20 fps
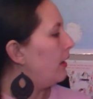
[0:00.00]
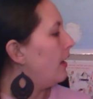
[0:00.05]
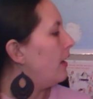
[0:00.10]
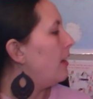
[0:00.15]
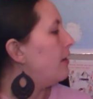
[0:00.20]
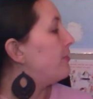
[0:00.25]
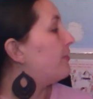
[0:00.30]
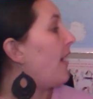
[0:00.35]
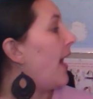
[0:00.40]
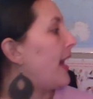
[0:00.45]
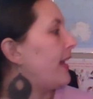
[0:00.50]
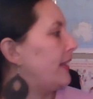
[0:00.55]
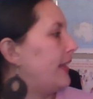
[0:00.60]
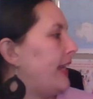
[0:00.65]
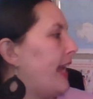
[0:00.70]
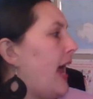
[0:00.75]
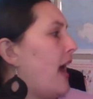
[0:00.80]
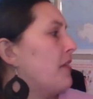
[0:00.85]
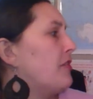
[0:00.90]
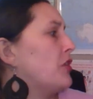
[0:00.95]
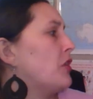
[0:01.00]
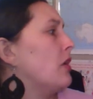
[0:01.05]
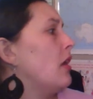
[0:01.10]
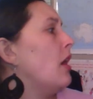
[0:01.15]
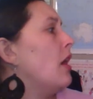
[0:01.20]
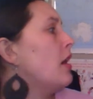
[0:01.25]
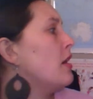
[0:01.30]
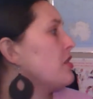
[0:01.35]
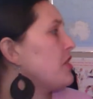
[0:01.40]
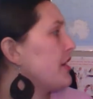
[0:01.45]
Finally, after a
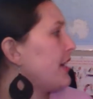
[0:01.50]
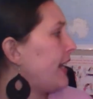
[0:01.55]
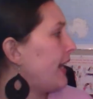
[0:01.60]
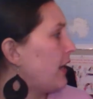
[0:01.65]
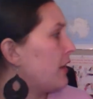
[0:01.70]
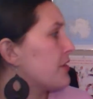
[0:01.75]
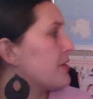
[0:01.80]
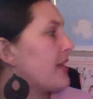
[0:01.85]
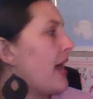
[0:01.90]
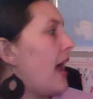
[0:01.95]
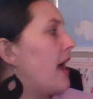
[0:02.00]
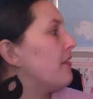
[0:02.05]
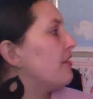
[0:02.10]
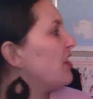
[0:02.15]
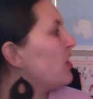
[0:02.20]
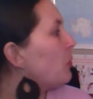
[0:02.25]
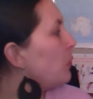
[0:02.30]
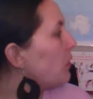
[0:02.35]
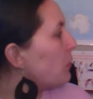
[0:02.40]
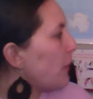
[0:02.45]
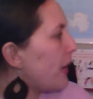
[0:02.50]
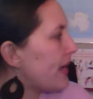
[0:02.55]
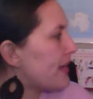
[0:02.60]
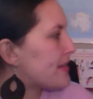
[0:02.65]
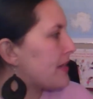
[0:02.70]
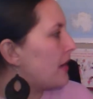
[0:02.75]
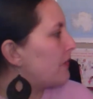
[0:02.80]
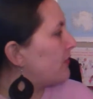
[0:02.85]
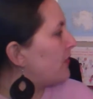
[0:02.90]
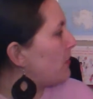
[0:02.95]
hundred years, everyone wakes
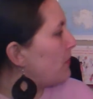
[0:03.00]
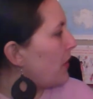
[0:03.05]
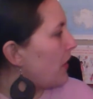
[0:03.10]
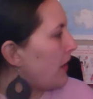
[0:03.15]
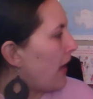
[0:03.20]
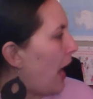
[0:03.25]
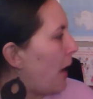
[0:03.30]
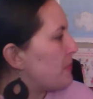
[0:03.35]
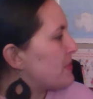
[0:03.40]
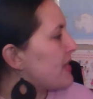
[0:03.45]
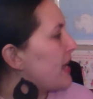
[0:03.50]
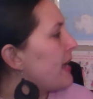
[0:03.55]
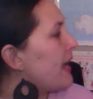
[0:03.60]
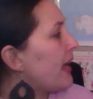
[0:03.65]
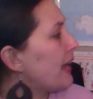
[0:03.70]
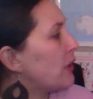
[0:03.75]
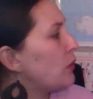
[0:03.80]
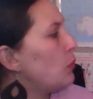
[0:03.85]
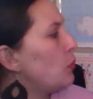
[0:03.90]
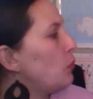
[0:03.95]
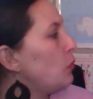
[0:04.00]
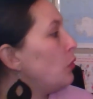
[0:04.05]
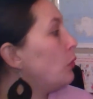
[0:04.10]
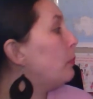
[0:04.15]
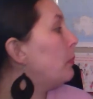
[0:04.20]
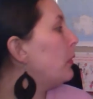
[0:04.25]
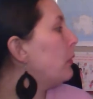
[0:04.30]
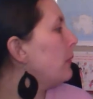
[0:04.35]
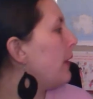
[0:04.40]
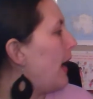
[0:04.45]
up from their naps and I can whoop
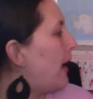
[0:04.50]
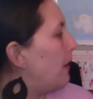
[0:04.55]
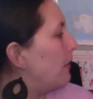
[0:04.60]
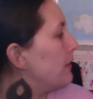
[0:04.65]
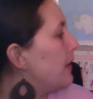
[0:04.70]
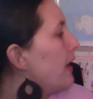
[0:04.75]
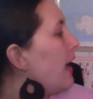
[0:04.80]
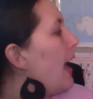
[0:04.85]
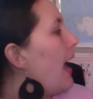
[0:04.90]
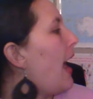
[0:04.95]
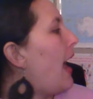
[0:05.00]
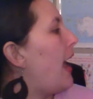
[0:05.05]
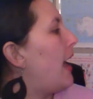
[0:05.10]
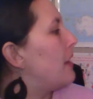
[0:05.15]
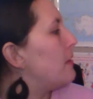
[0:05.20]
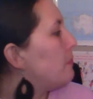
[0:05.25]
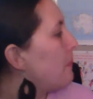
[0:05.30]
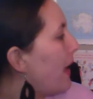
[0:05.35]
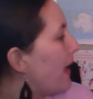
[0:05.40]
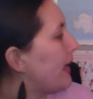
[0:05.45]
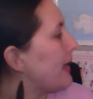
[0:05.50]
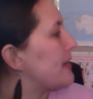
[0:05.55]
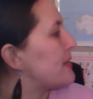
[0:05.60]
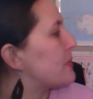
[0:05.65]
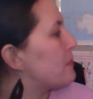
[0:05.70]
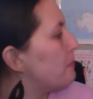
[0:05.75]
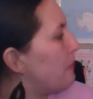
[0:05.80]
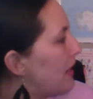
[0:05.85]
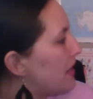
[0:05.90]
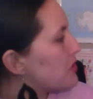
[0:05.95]
around and make as
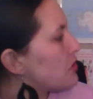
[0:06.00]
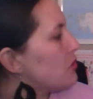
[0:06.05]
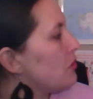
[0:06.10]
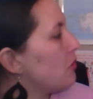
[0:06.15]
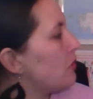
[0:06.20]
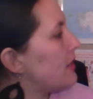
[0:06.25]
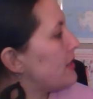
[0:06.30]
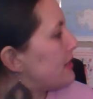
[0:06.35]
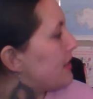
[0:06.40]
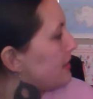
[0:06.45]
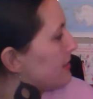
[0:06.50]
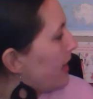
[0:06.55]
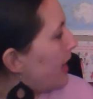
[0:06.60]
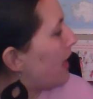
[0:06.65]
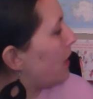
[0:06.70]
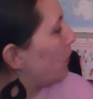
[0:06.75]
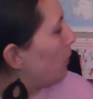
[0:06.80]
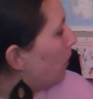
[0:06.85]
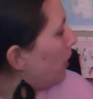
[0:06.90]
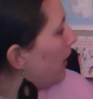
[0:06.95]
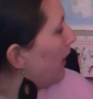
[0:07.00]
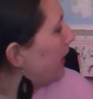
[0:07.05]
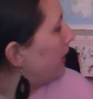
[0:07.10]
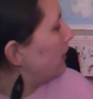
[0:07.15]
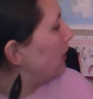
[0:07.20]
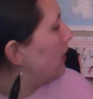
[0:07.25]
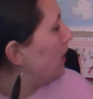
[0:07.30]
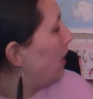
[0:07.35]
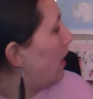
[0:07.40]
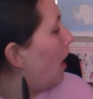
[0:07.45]
much noise as I want.
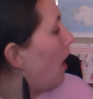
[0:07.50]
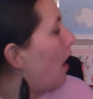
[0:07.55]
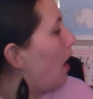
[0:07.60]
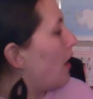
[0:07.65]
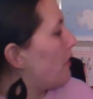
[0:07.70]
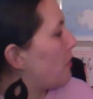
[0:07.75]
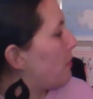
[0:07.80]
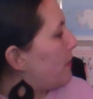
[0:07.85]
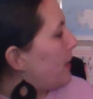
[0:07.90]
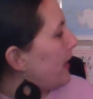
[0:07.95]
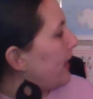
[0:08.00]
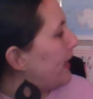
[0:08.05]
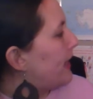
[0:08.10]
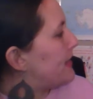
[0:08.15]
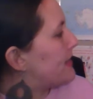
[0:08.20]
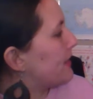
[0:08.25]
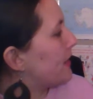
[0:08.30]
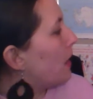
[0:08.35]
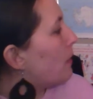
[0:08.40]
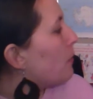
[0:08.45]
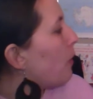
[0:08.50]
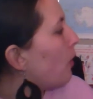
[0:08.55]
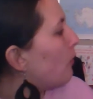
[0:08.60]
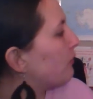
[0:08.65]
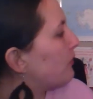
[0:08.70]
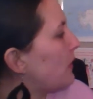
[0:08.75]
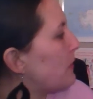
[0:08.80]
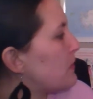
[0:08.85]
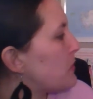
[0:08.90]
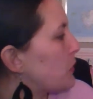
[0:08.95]
All the big kids come home
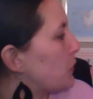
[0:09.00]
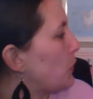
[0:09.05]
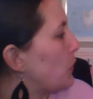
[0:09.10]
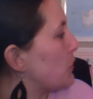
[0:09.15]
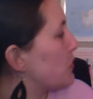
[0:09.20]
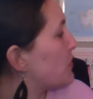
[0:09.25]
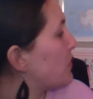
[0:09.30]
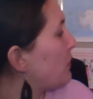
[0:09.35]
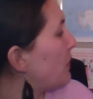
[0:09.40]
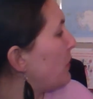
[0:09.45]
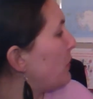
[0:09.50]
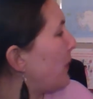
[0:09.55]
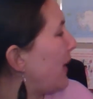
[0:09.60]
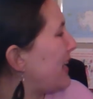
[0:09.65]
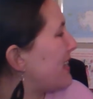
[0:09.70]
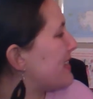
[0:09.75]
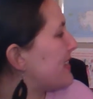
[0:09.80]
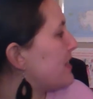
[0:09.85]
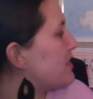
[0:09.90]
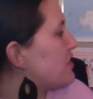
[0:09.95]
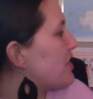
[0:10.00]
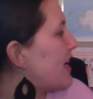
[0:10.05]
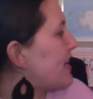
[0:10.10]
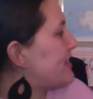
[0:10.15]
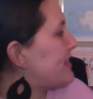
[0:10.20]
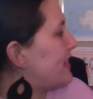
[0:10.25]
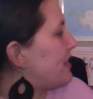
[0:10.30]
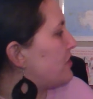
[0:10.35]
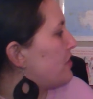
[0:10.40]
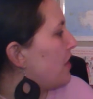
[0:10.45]
from school, so we race and
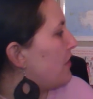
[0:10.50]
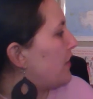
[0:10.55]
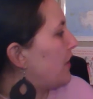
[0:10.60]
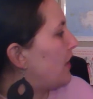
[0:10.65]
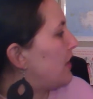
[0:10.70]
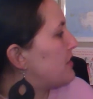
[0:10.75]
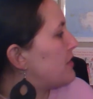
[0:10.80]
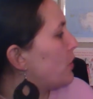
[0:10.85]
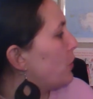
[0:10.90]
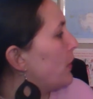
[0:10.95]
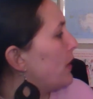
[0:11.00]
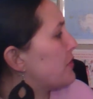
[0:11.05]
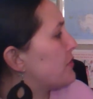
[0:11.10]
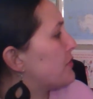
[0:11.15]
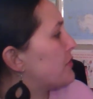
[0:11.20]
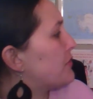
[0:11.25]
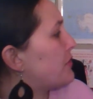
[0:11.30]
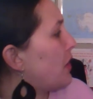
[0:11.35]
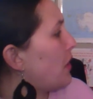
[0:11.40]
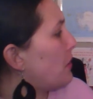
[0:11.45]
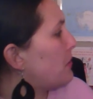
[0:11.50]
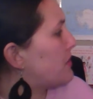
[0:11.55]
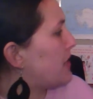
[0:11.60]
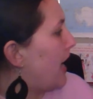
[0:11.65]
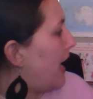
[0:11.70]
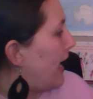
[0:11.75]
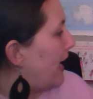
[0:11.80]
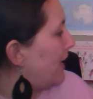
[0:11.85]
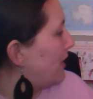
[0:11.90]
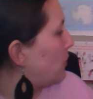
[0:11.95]
chase each other until we are so
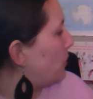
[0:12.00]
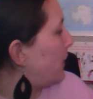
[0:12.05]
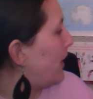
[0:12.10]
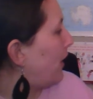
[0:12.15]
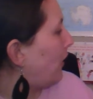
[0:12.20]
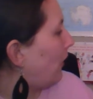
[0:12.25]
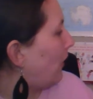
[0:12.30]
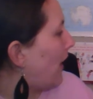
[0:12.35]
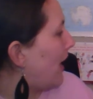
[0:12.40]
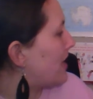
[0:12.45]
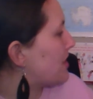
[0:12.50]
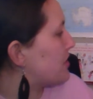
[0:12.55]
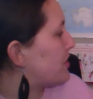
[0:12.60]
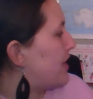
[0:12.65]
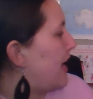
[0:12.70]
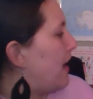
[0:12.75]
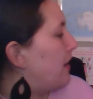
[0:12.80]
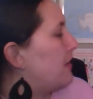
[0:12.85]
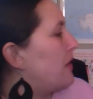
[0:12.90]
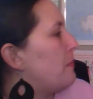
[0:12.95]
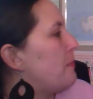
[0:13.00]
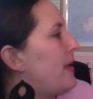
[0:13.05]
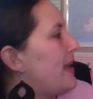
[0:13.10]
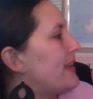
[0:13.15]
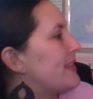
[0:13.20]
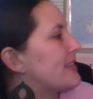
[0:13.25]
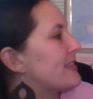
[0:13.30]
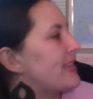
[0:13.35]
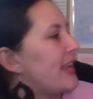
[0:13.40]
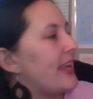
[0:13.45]
tired we crash down and make
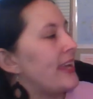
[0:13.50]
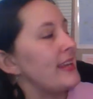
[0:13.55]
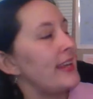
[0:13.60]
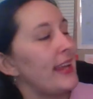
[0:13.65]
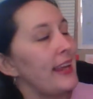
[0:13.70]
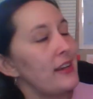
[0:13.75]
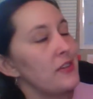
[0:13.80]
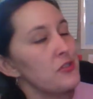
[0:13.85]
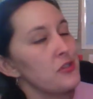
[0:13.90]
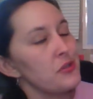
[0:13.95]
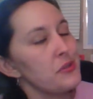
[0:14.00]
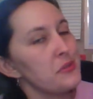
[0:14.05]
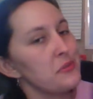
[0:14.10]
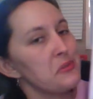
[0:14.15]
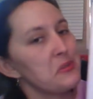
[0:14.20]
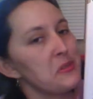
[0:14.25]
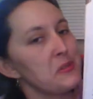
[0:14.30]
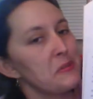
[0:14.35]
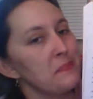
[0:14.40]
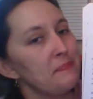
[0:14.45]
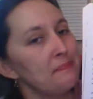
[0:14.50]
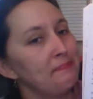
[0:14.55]
sand angels.